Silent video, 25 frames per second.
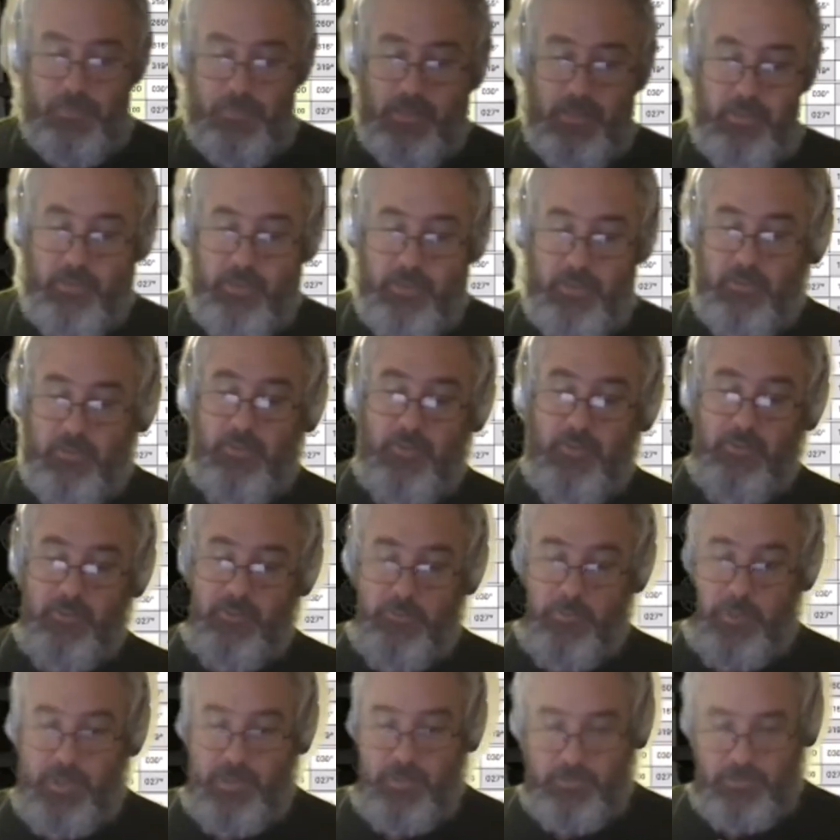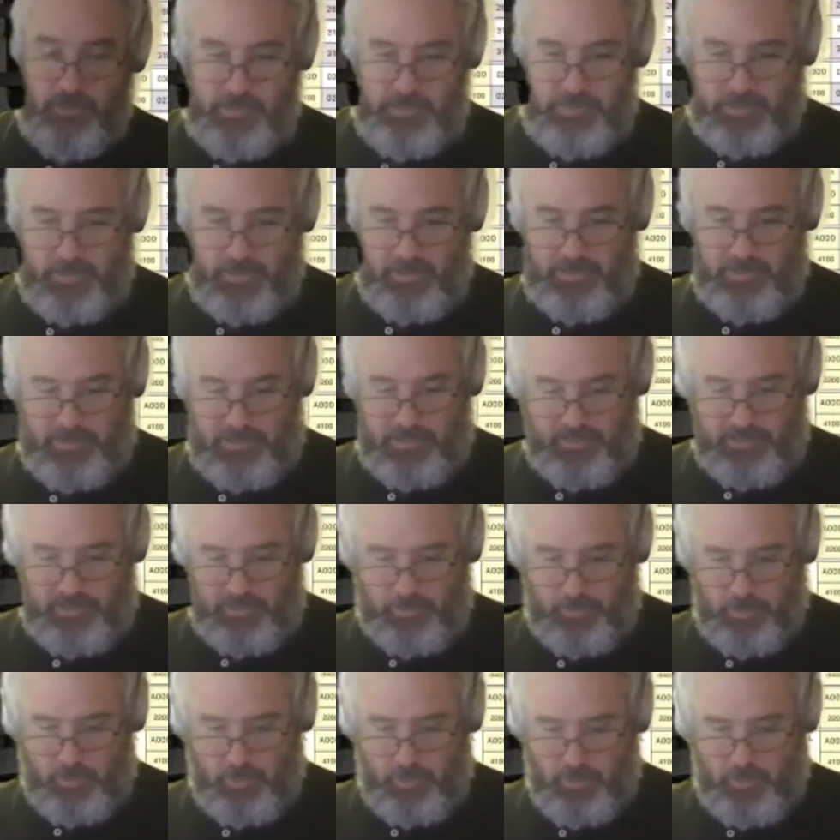The user manual is
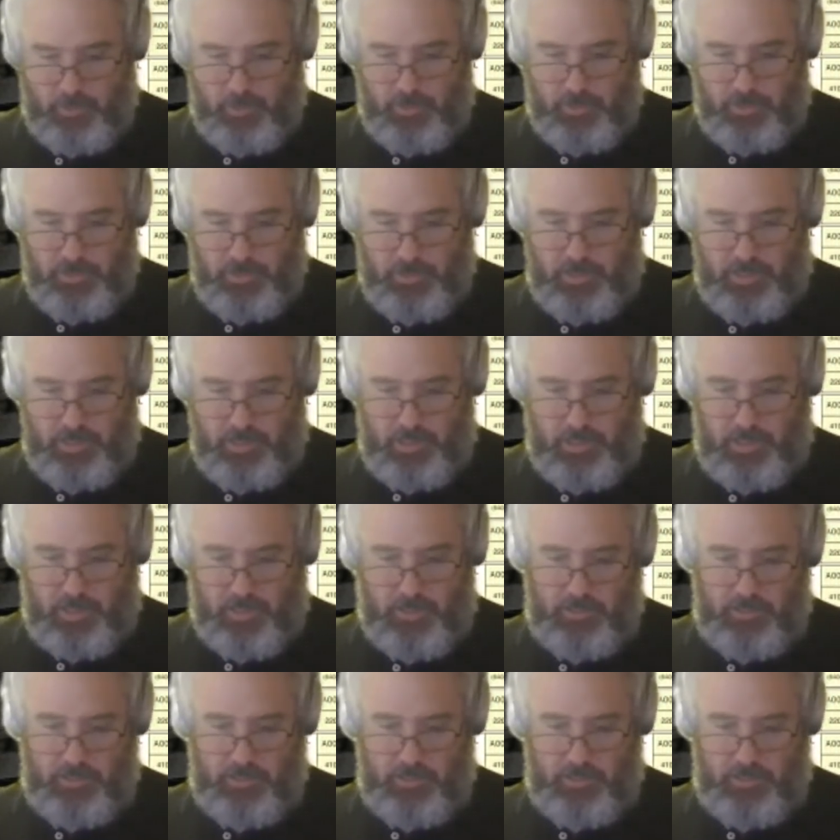accessible here